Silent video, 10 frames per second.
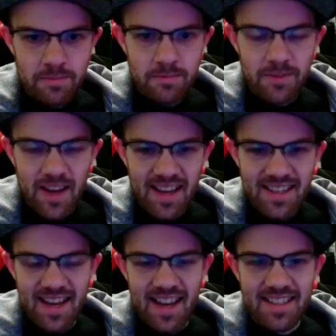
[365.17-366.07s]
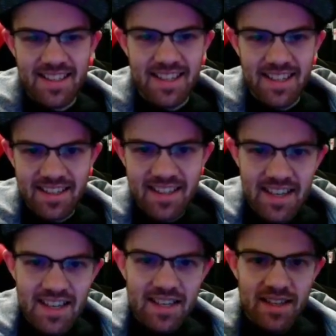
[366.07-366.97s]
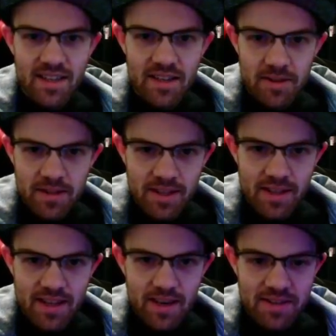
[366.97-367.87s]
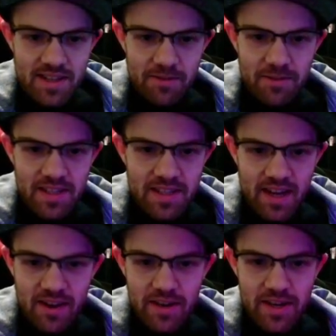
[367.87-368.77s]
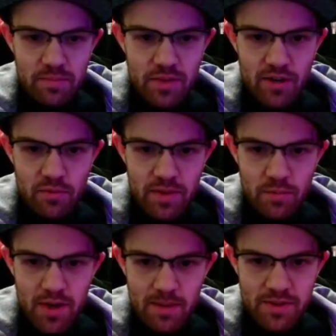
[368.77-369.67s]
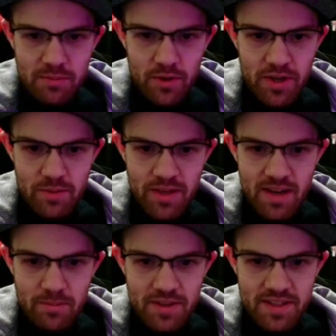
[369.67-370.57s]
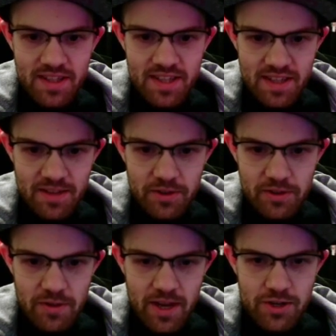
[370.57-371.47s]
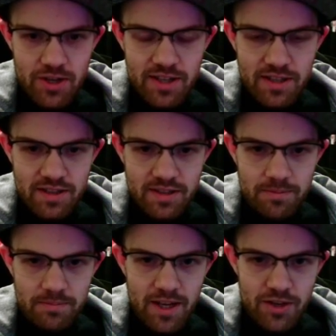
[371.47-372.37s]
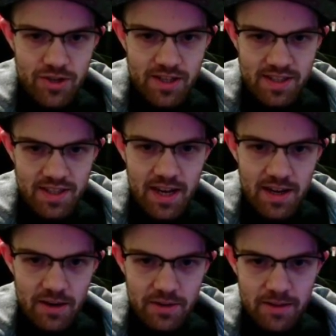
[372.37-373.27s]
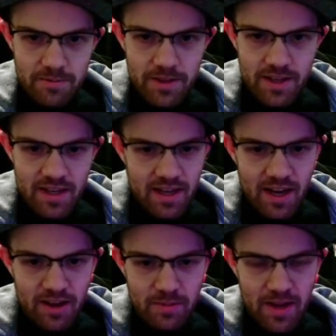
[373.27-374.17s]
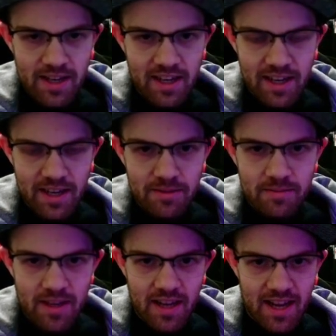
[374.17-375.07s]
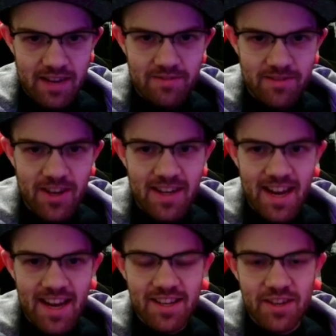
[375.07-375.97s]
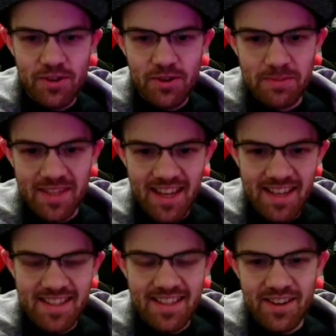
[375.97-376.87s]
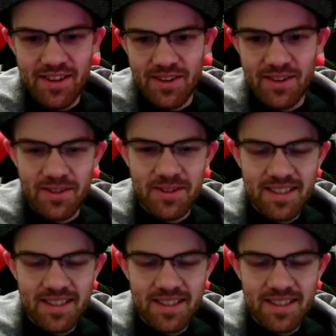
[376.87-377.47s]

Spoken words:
Fantastic. That was definitely scary, but we put up some pretty big numbers in these other locations and just stayed out of the Iron Man lane and got 8 cubes. Let's go.